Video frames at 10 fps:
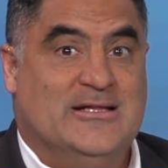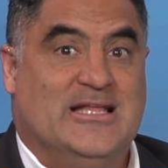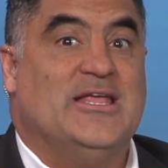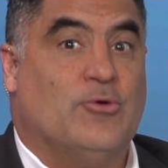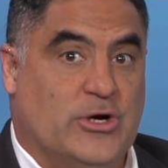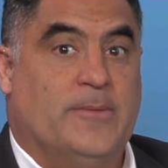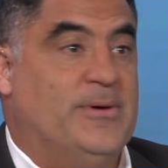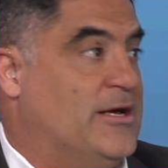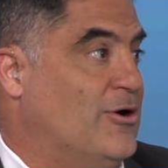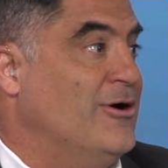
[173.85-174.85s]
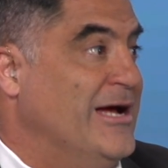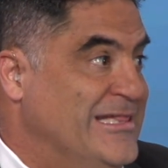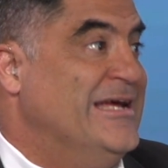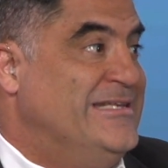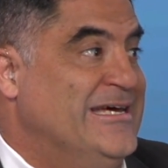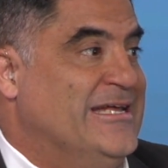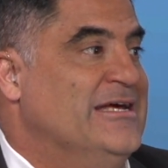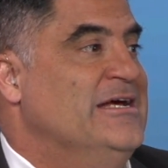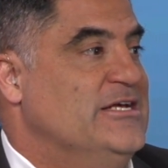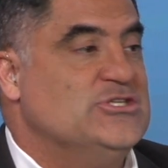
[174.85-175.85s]
That they were gonna pick her, and they did.
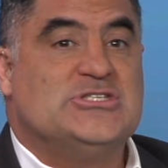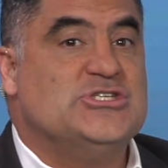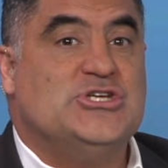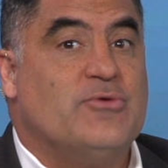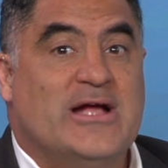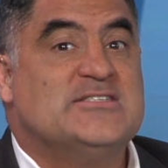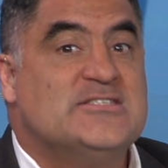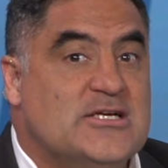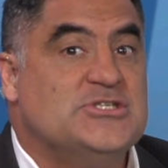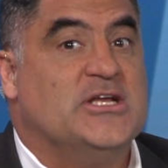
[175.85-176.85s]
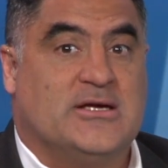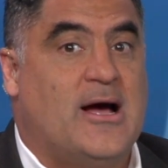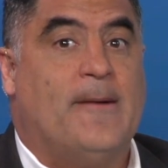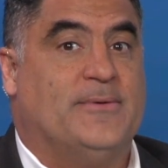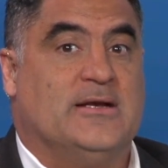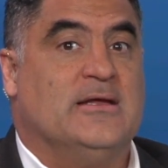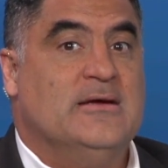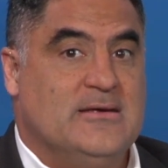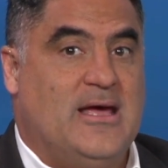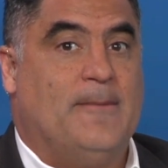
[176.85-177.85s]
It's just that she ran such an incompetent
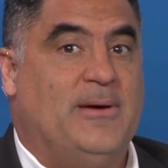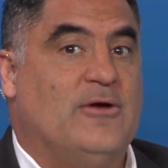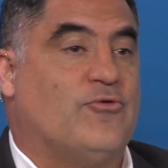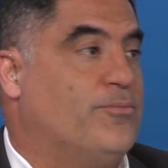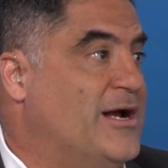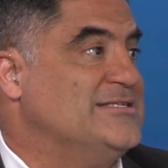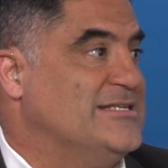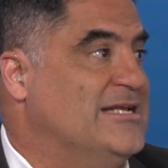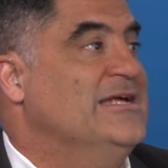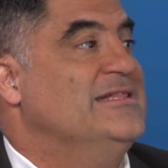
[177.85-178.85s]
campaign for president,